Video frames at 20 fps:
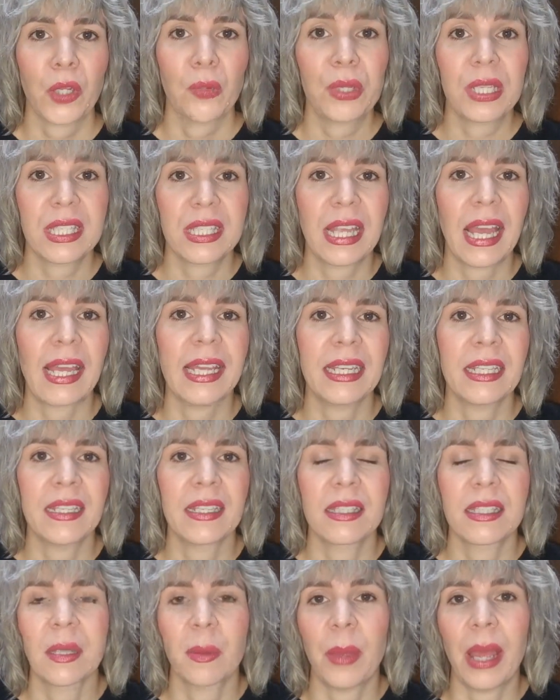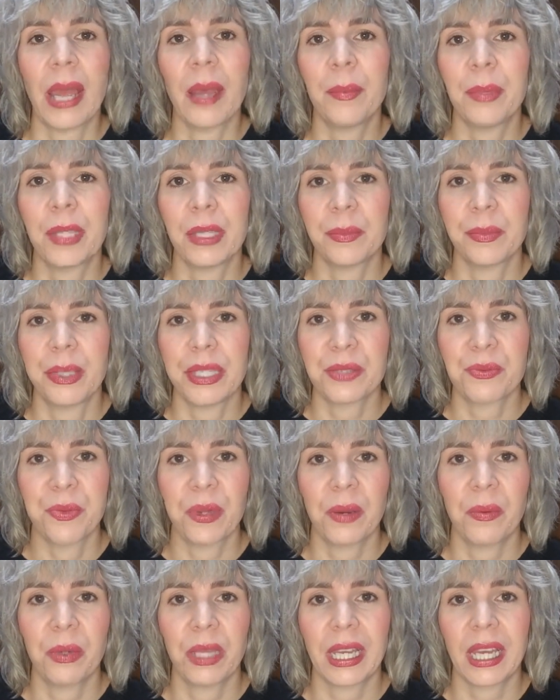We stayed in some Airbnbs
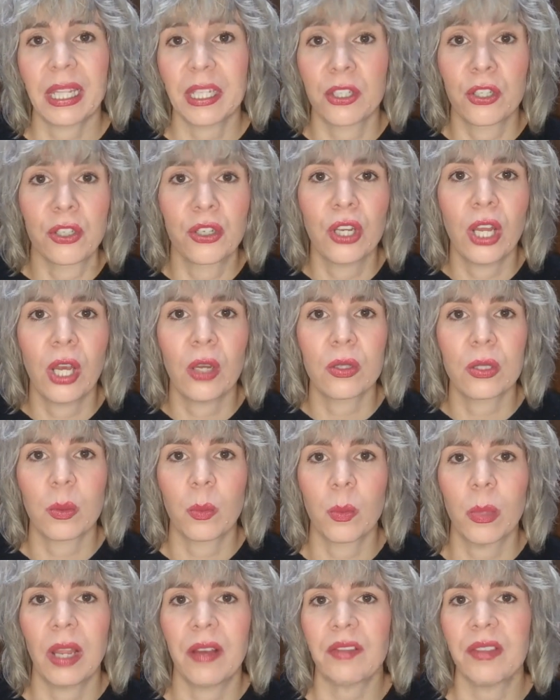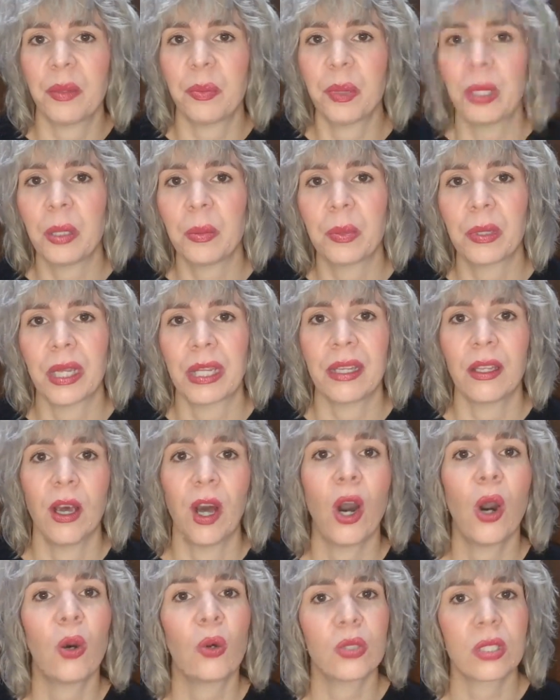where we got to know some lovely people and the
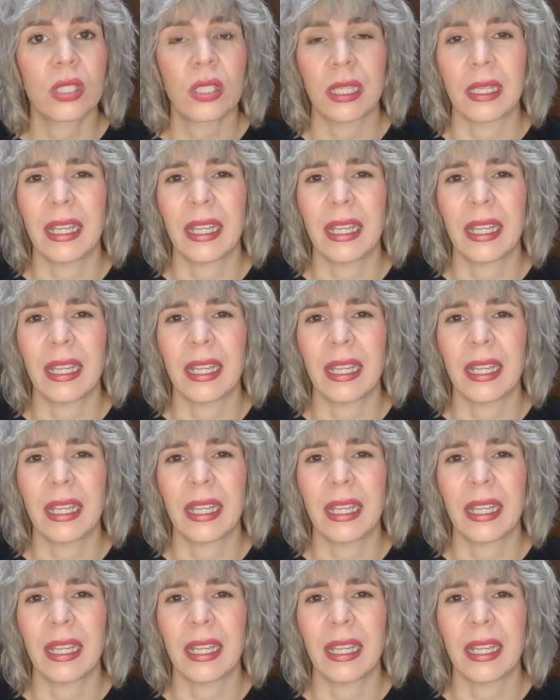hosts,